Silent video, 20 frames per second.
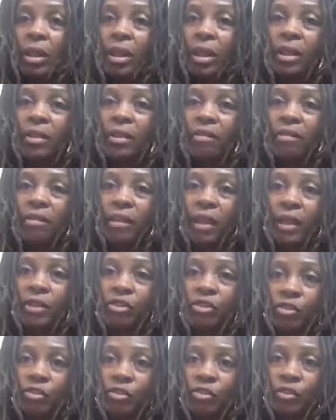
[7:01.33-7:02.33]
inside
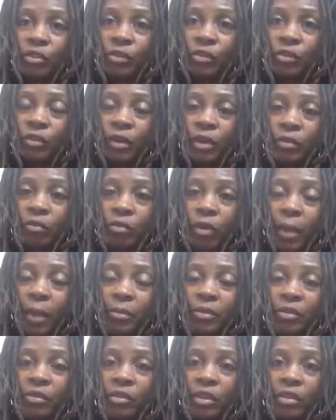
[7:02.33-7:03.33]
Joseph
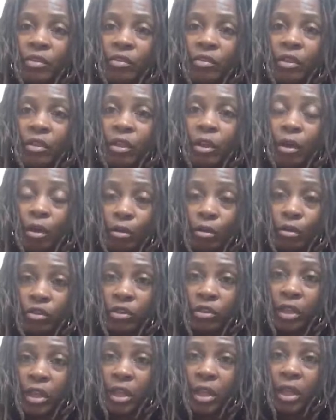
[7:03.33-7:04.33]
Robinson's cult,
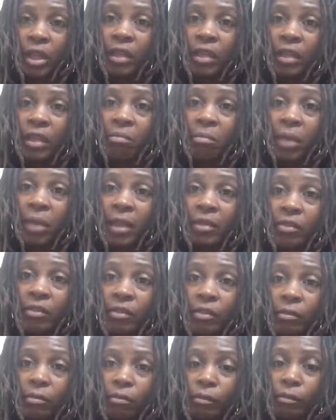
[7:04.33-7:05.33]
his mates,
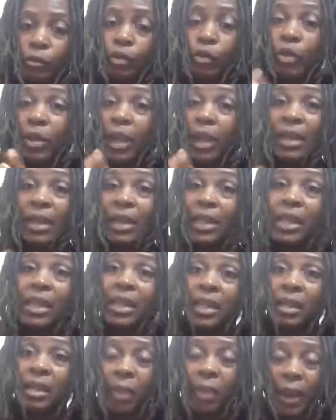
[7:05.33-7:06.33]
who are not
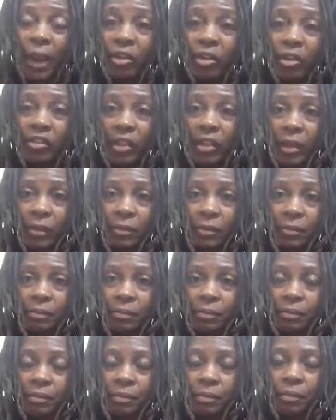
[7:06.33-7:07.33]
legally married to him.
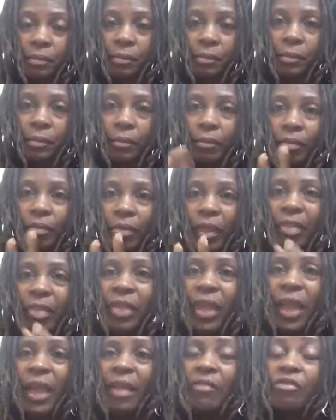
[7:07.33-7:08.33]

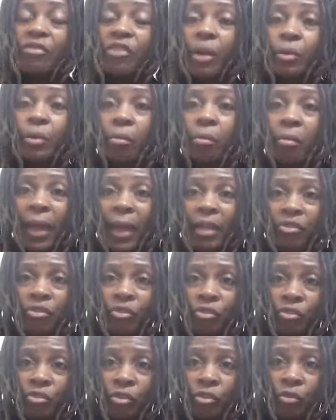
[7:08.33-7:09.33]
They have double
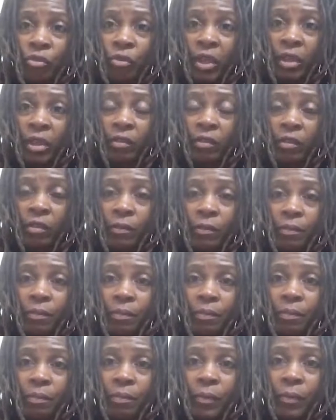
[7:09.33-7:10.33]
master's degrees.
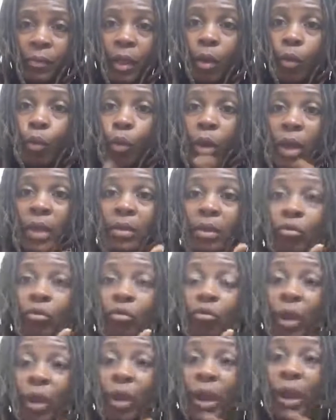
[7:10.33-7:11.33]
One
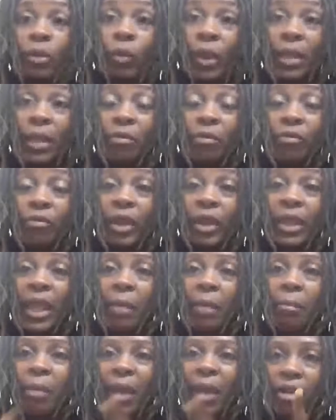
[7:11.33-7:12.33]
ran away before and
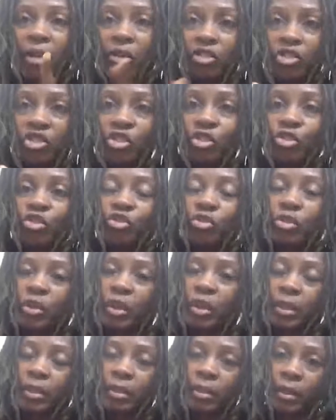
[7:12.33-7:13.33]
came back. Her children are
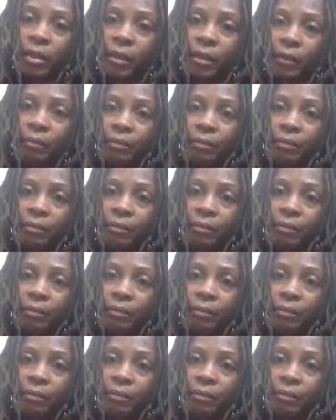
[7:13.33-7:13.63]
in there.